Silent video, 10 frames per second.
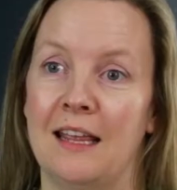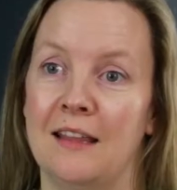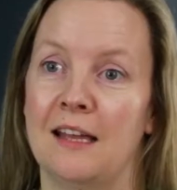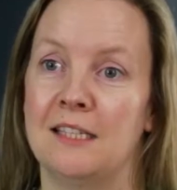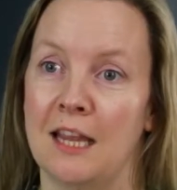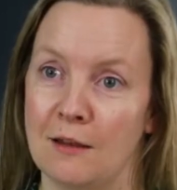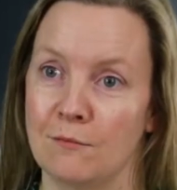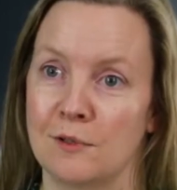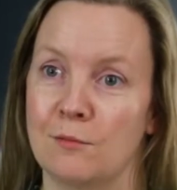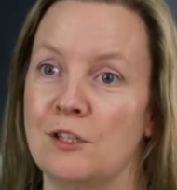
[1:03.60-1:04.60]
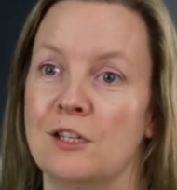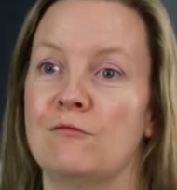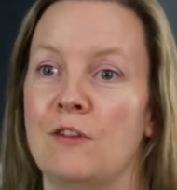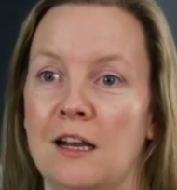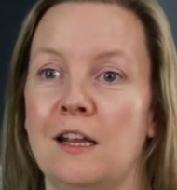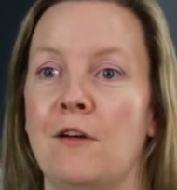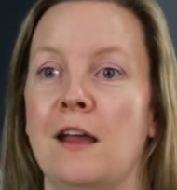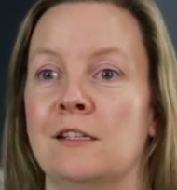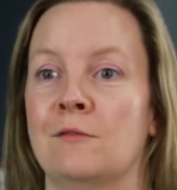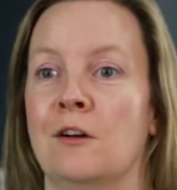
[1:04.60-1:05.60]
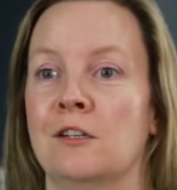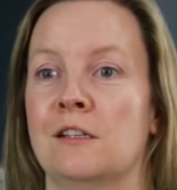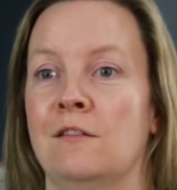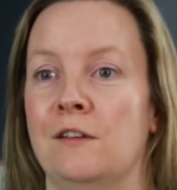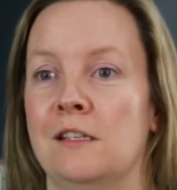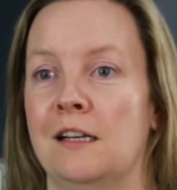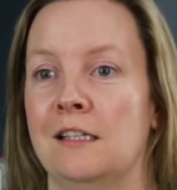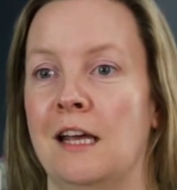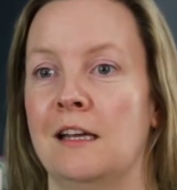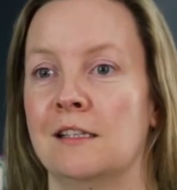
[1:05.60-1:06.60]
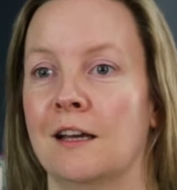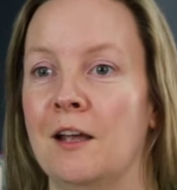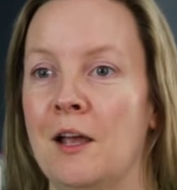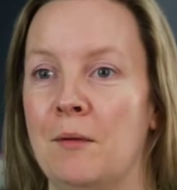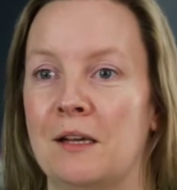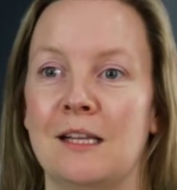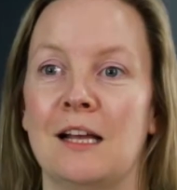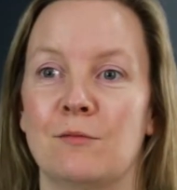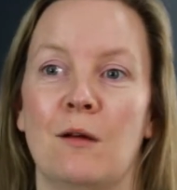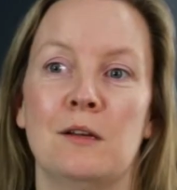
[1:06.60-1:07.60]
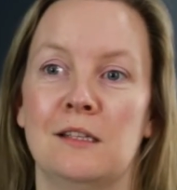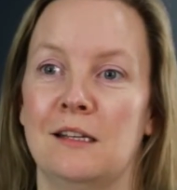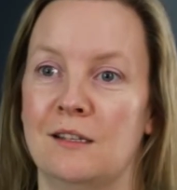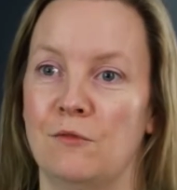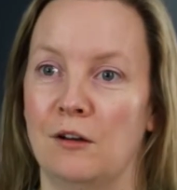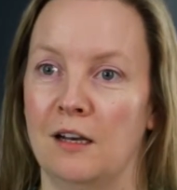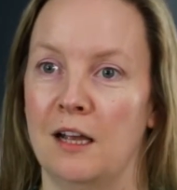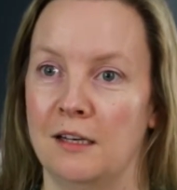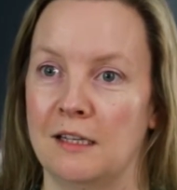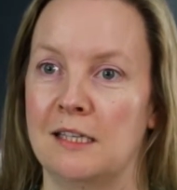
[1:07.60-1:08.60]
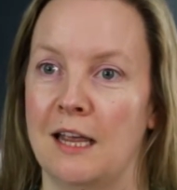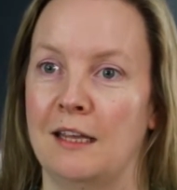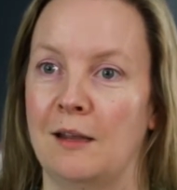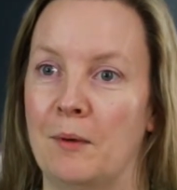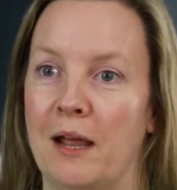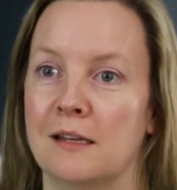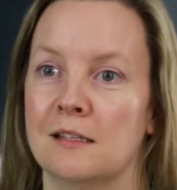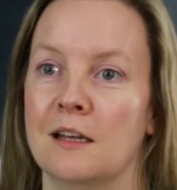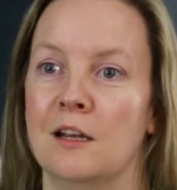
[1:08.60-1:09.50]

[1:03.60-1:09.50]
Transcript: in their teams, which is really great to watch as a facilitator, because that's where we see some real learning taking place.